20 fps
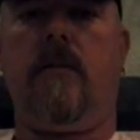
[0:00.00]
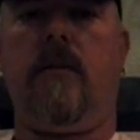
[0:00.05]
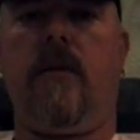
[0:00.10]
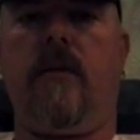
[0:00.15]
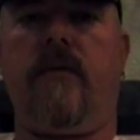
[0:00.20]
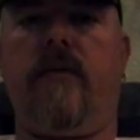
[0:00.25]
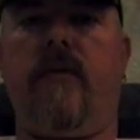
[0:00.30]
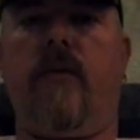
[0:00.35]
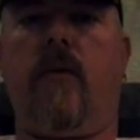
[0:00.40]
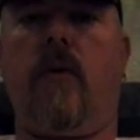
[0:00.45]

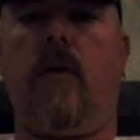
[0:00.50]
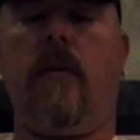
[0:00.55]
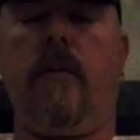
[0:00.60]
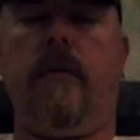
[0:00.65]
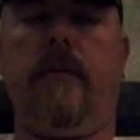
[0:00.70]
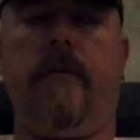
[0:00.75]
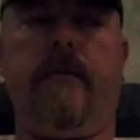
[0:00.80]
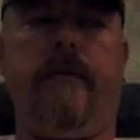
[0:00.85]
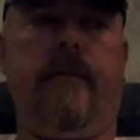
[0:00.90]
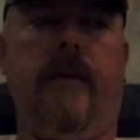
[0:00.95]

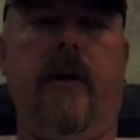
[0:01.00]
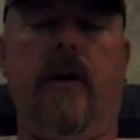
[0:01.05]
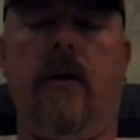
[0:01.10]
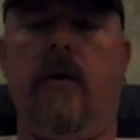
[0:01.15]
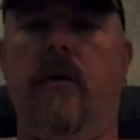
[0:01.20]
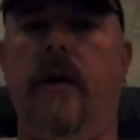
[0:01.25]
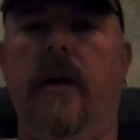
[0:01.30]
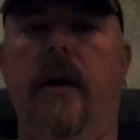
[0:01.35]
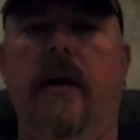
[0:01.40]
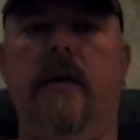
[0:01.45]
perform,
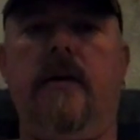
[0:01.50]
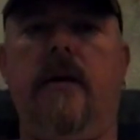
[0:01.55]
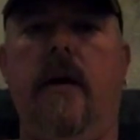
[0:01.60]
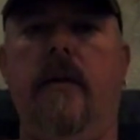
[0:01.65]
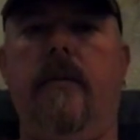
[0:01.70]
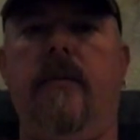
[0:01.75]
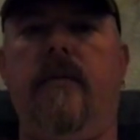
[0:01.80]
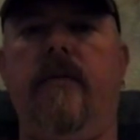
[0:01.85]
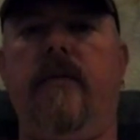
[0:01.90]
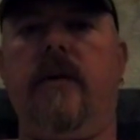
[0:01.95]
any
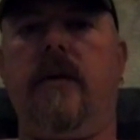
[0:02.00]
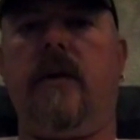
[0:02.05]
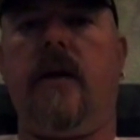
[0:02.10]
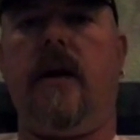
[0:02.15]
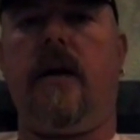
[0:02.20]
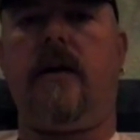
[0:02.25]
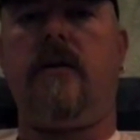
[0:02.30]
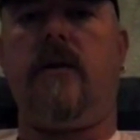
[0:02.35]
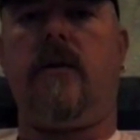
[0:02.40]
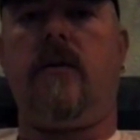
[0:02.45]
type of
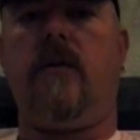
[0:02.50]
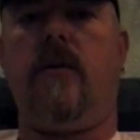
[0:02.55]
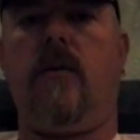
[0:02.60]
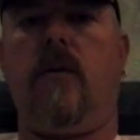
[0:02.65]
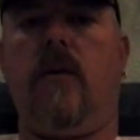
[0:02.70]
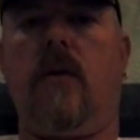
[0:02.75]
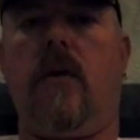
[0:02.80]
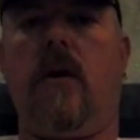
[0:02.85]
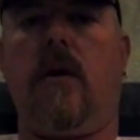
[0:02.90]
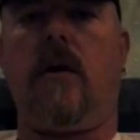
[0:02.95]
electrical
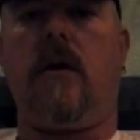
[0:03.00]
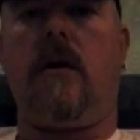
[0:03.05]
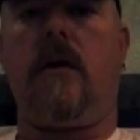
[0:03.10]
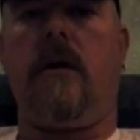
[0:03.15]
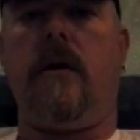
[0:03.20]
work,